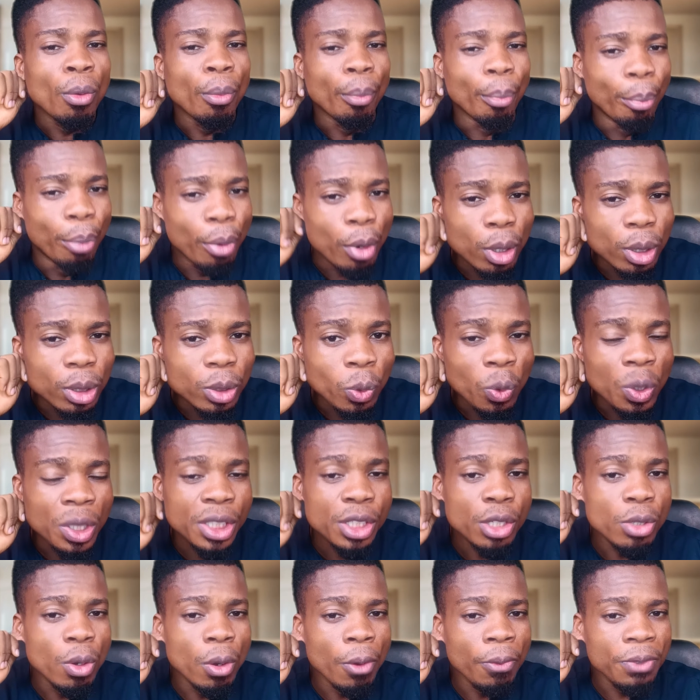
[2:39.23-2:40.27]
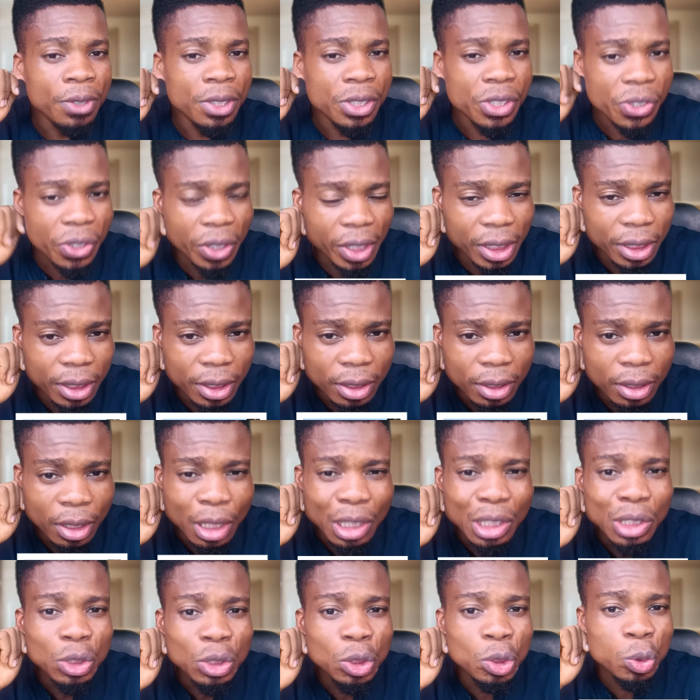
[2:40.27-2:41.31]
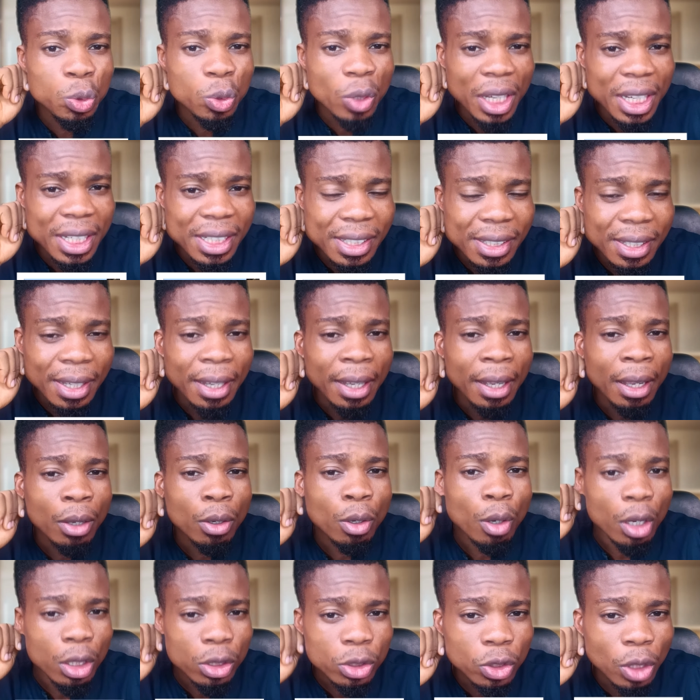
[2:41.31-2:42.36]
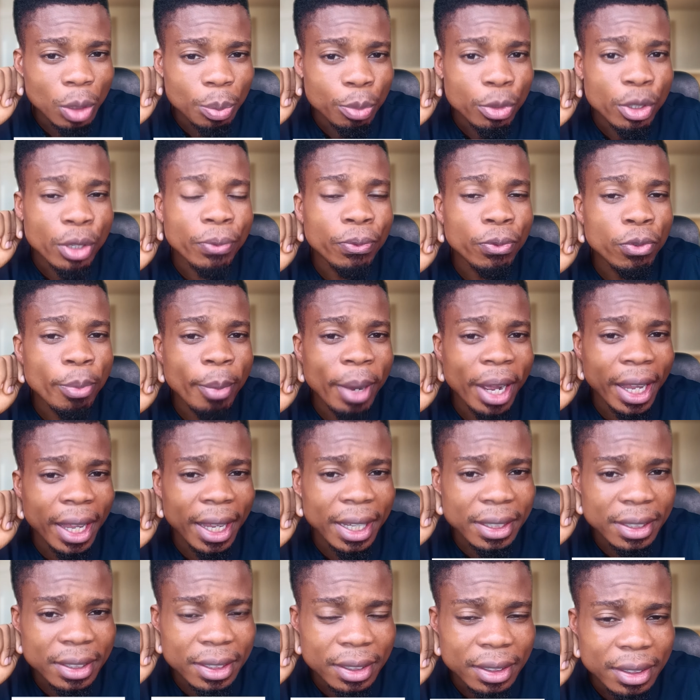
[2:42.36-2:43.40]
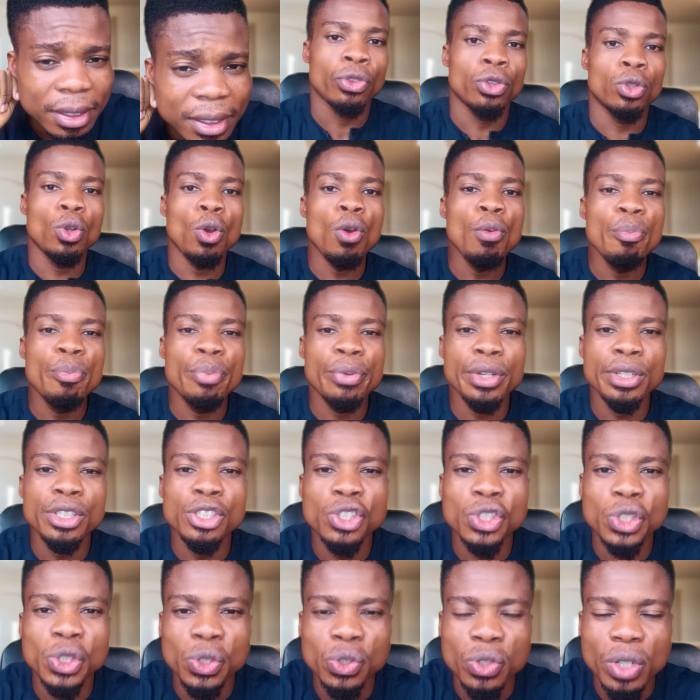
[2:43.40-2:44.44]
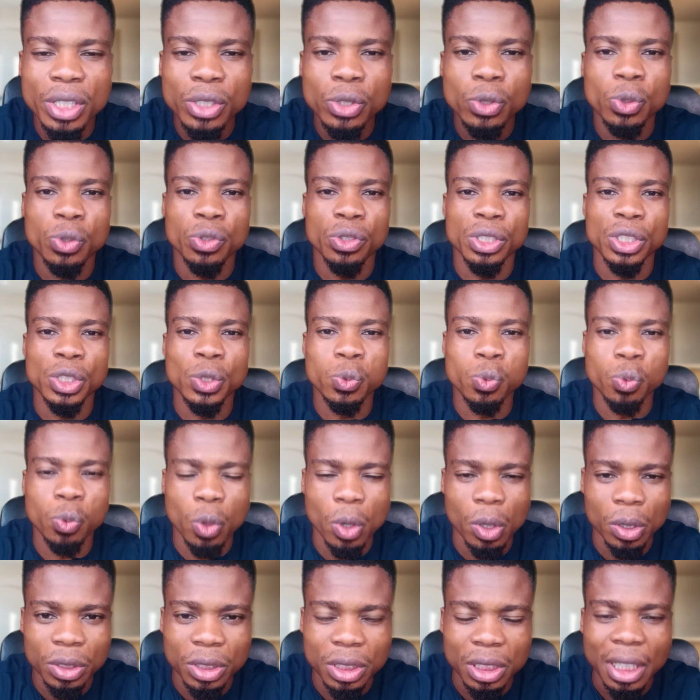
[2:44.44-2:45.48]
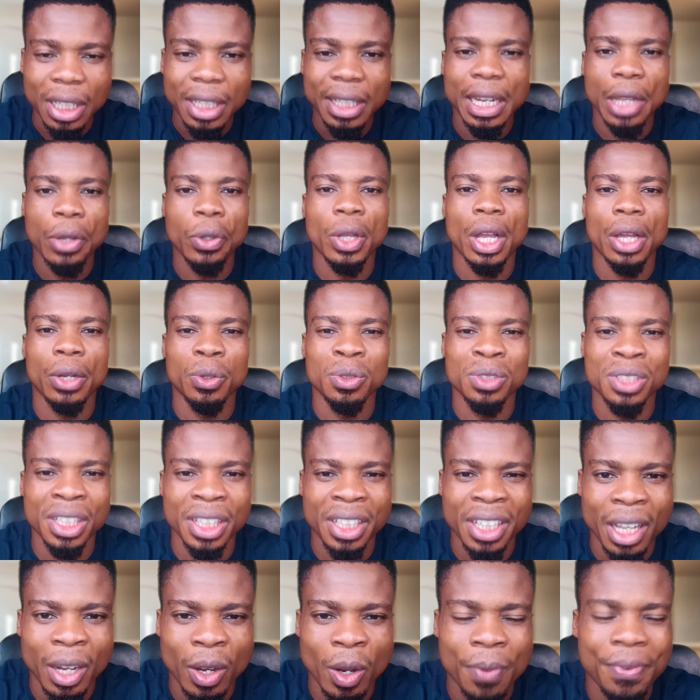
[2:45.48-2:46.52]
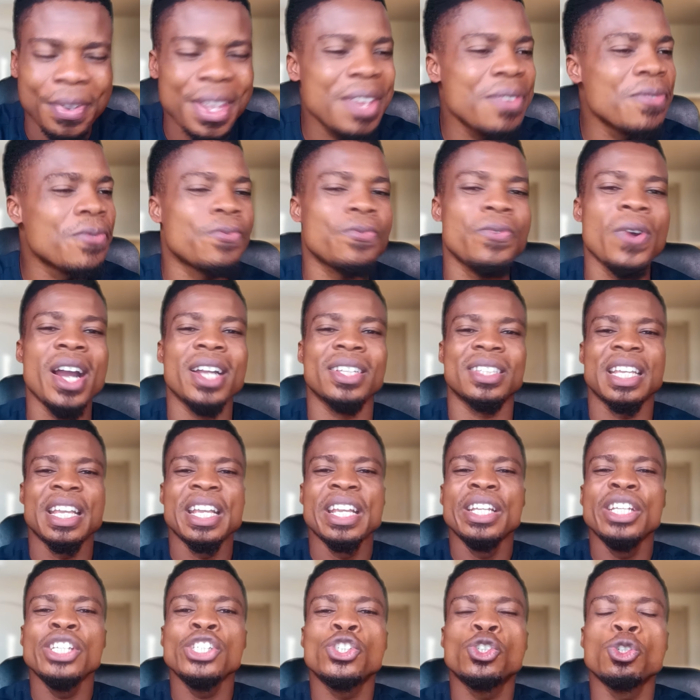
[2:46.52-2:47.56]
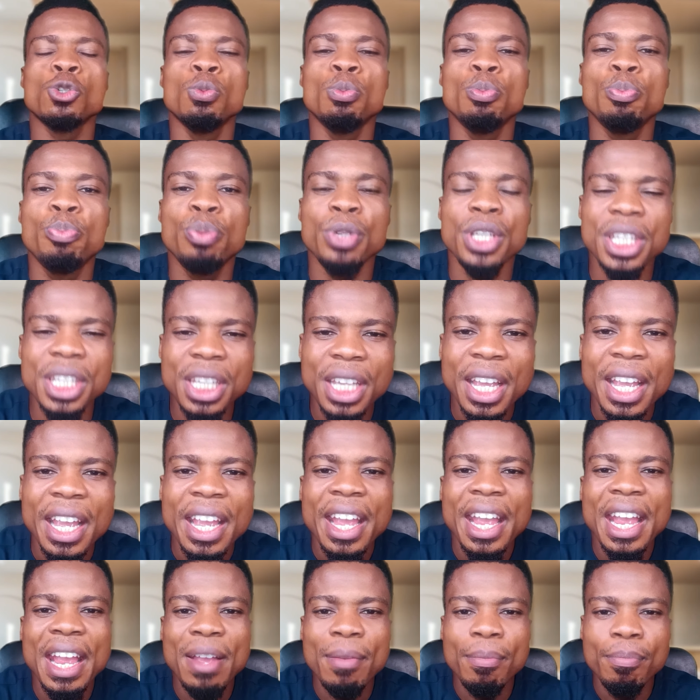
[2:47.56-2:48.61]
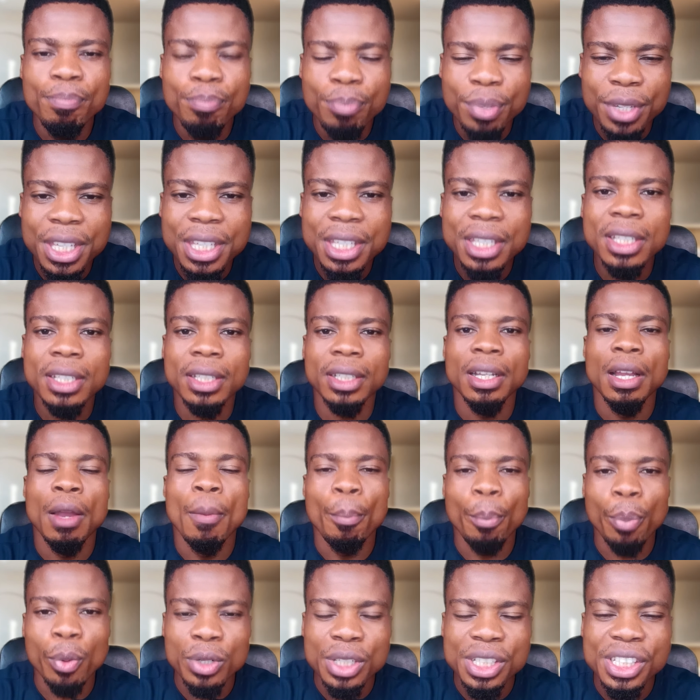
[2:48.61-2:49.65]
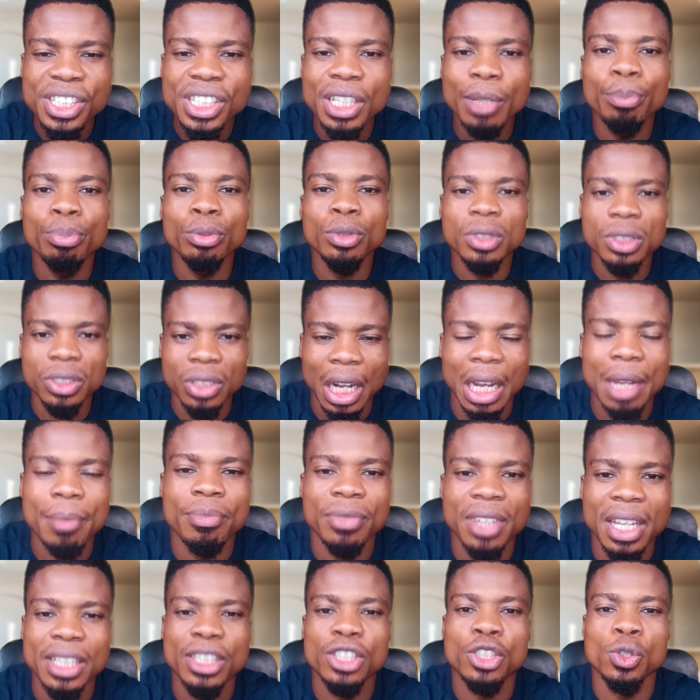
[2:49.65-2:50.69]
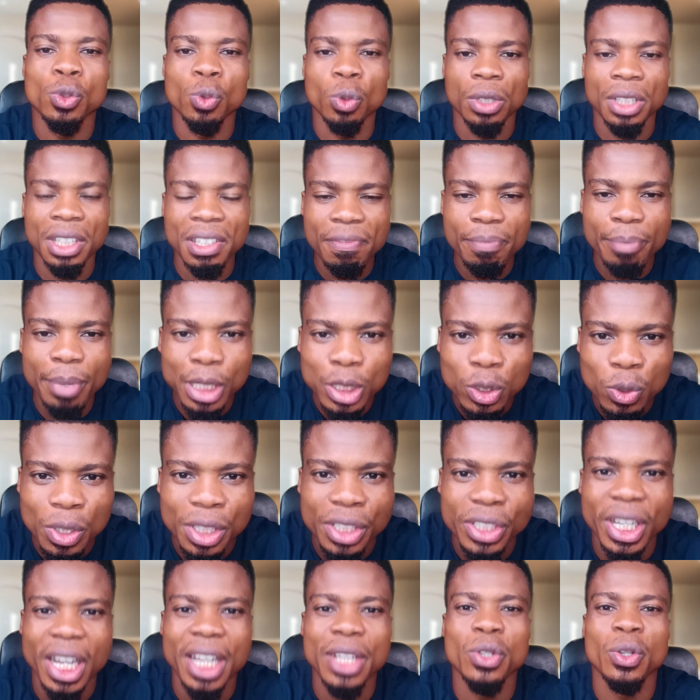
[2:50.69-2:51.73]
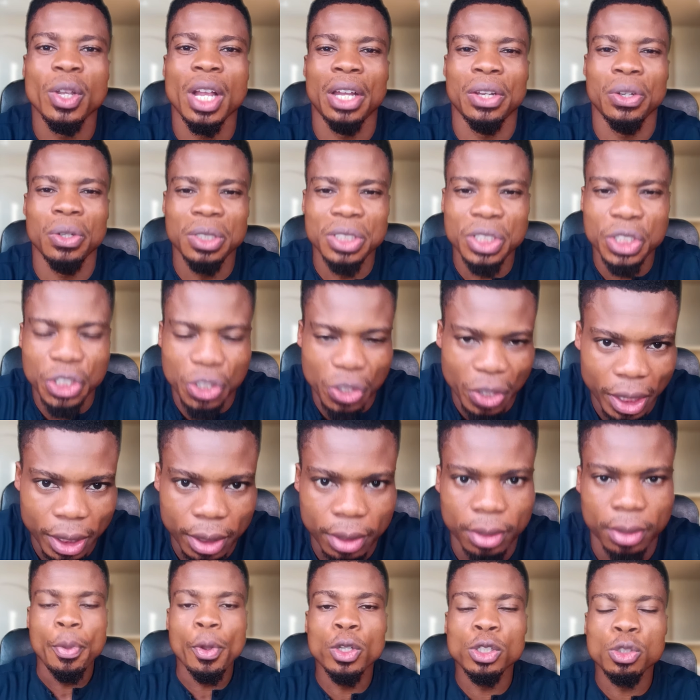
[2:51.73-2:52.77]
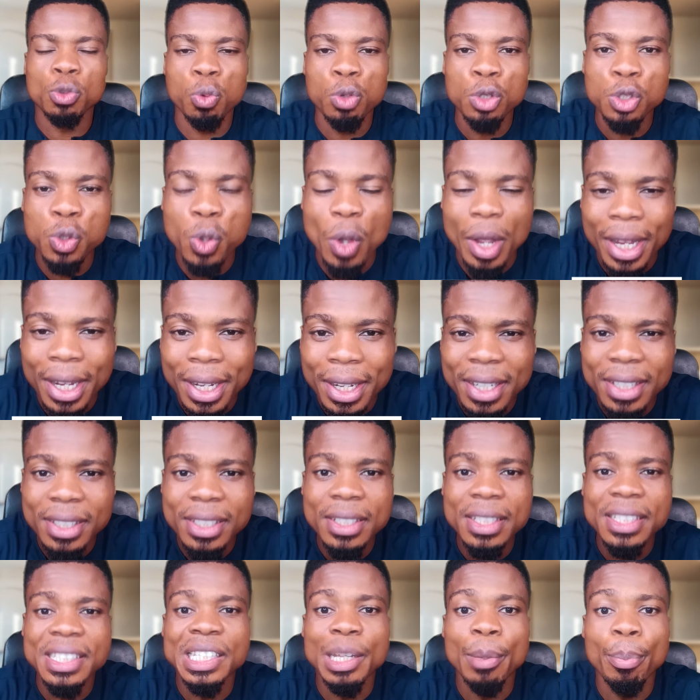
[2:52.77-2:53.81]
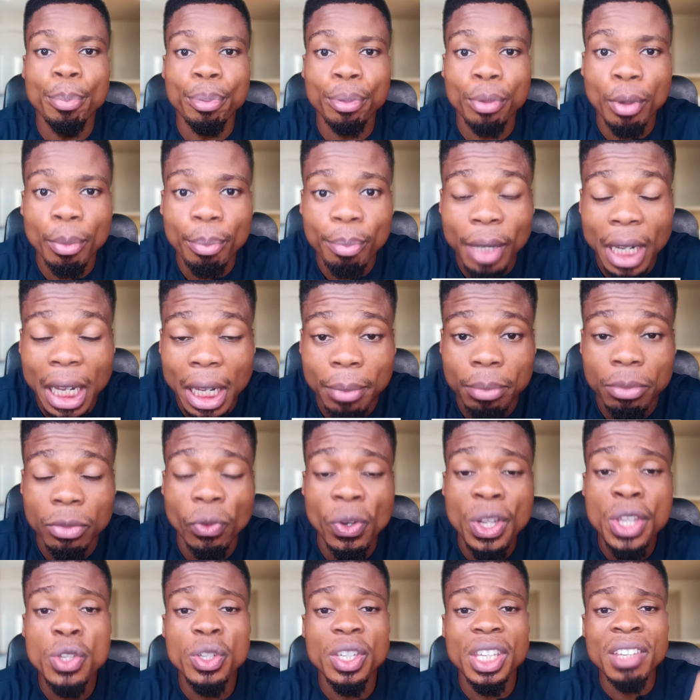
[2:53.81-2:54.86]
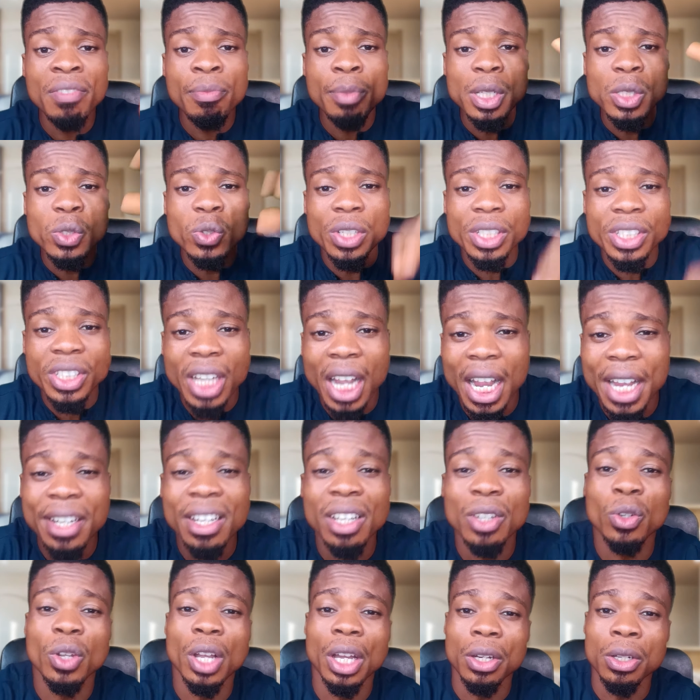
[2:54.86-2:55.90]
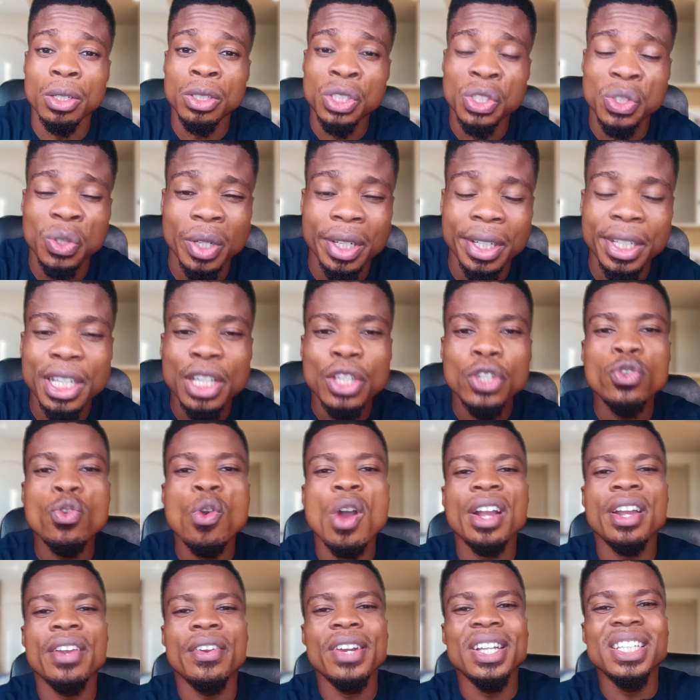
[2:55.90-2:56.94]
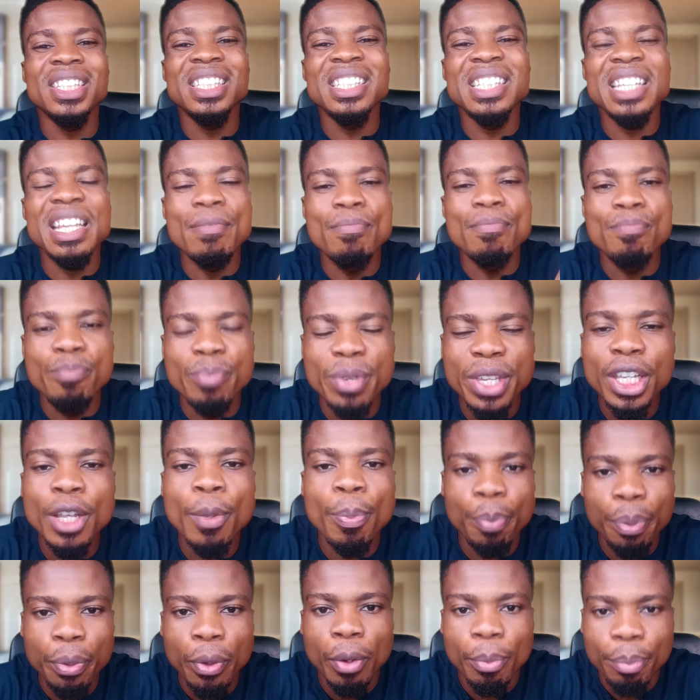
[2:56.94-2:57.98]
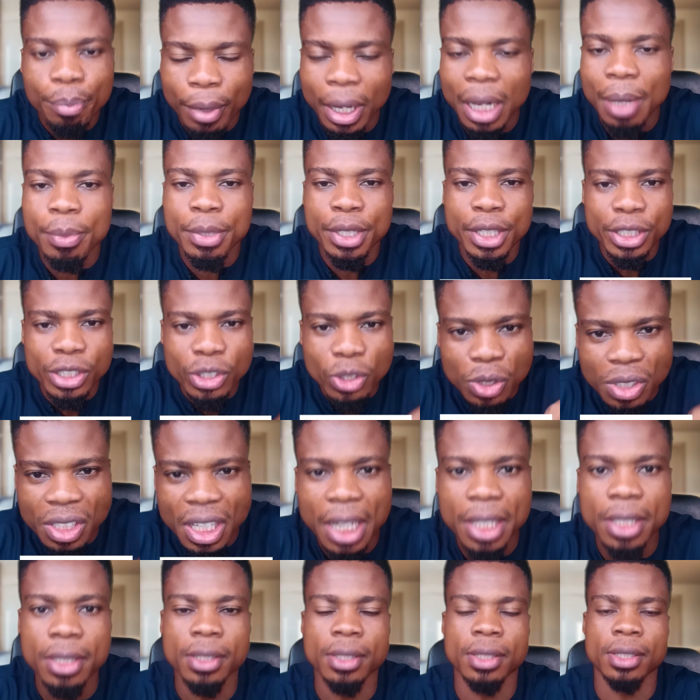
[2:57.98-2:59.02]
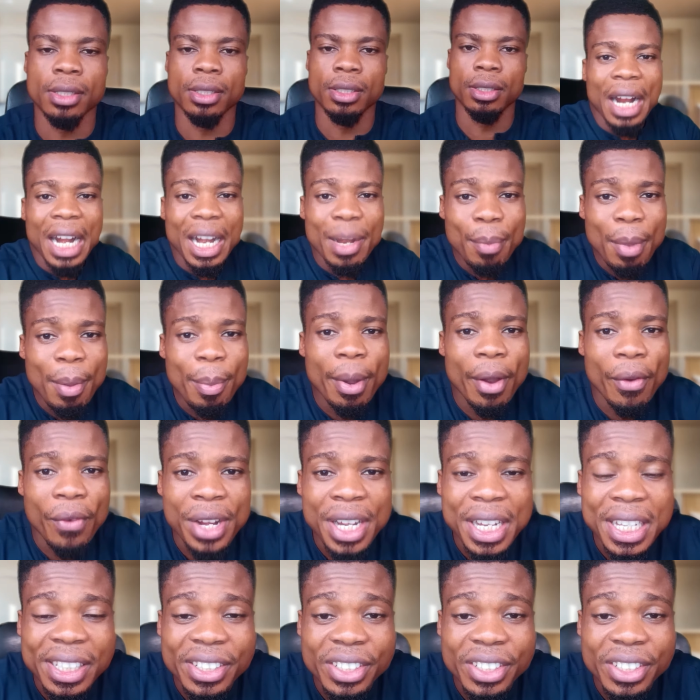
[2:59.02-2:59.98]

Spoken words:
Born wait till you know fit train. Do rest, condom, a full market. Don't bring children to this world that you cannot take care of. In fact, it should be a big punishable crime that you give birth to a child you cannot train. Because what you are creating is a problem. When you give birth to a child that you cannot train, you are creating a big problem in the society. Remember, when a